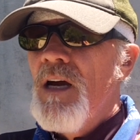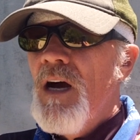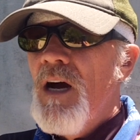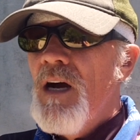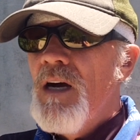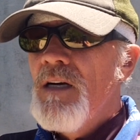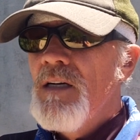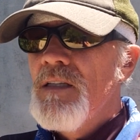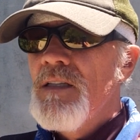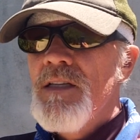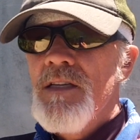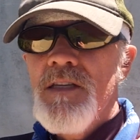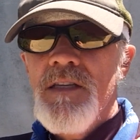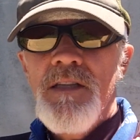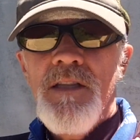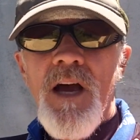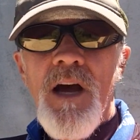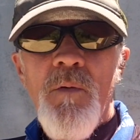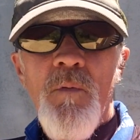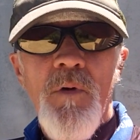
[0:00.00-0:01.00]
uh, this
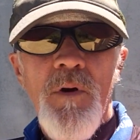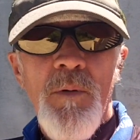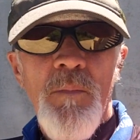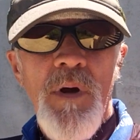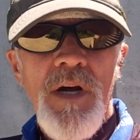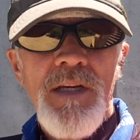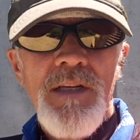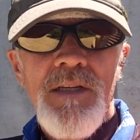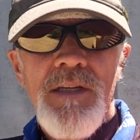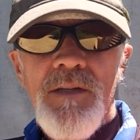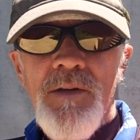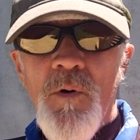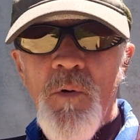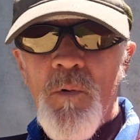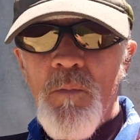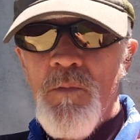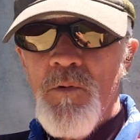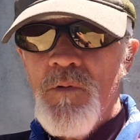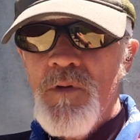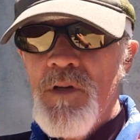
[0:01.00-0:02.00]
is not one of my
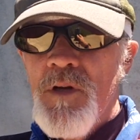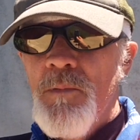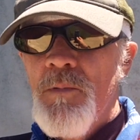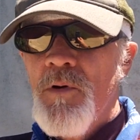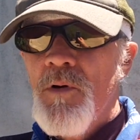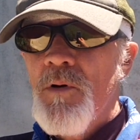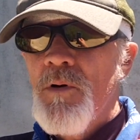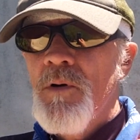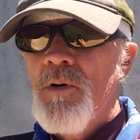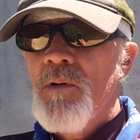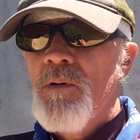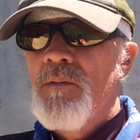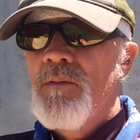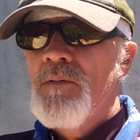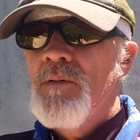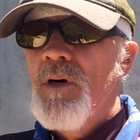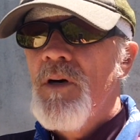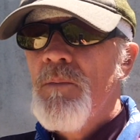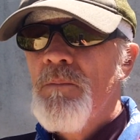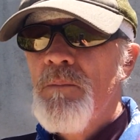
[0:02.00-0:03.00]
normal, typical,
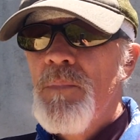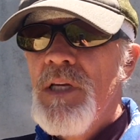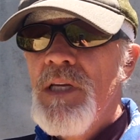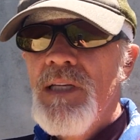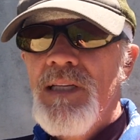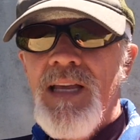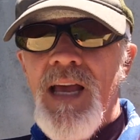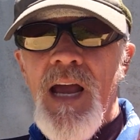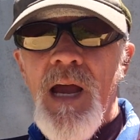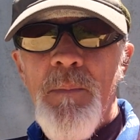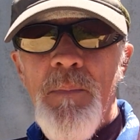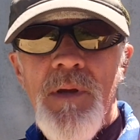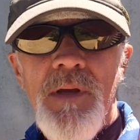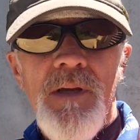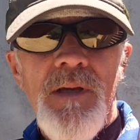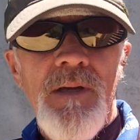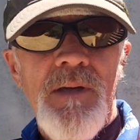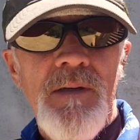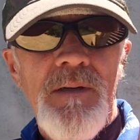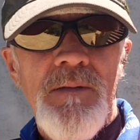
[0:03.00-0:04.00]
upbeat,
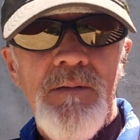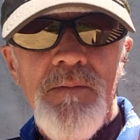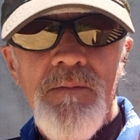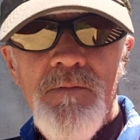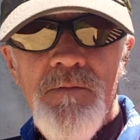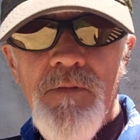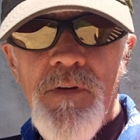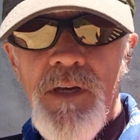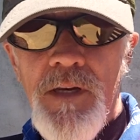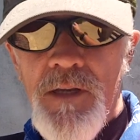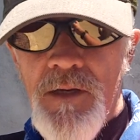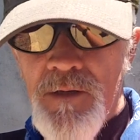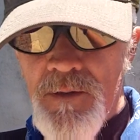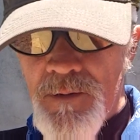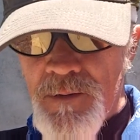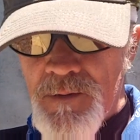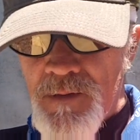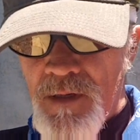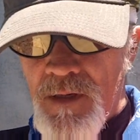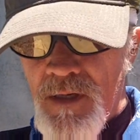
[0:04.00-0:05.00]
happy
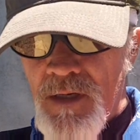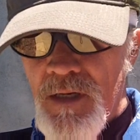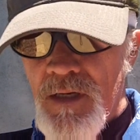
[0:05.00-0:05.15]
videos.